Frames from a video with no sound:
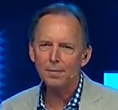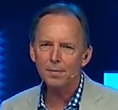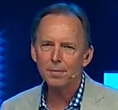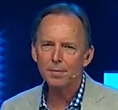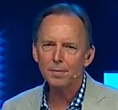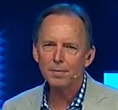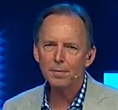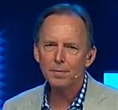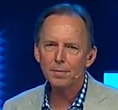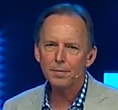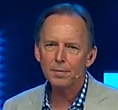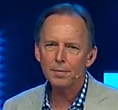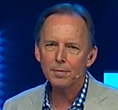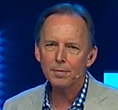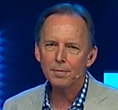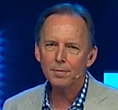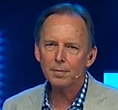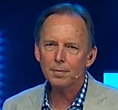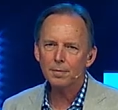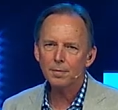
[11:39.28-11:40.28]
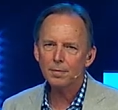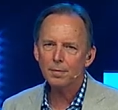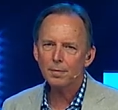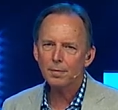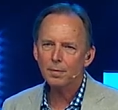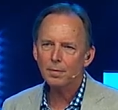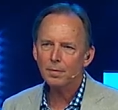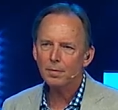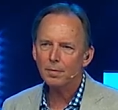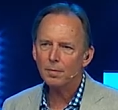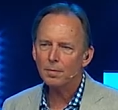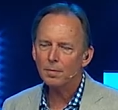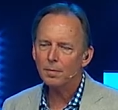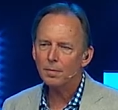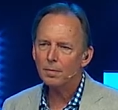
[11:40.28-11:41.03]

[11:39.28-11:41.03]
(silence)